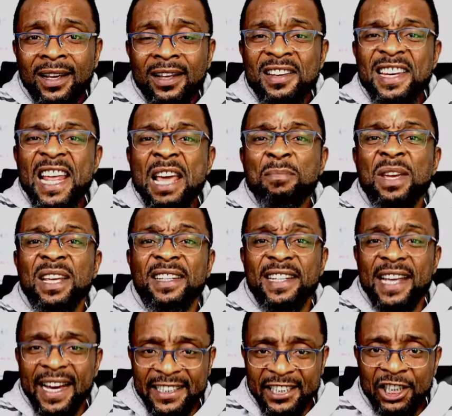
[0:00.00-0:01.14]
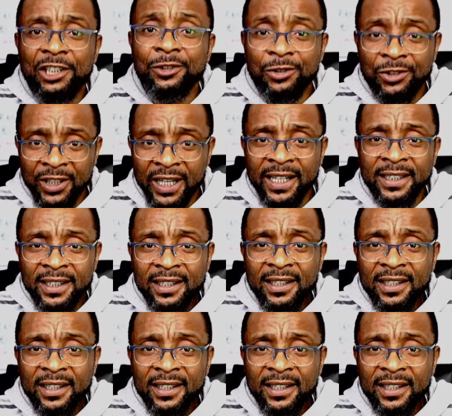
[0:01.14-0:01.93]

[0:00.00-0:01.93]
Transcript: naming their children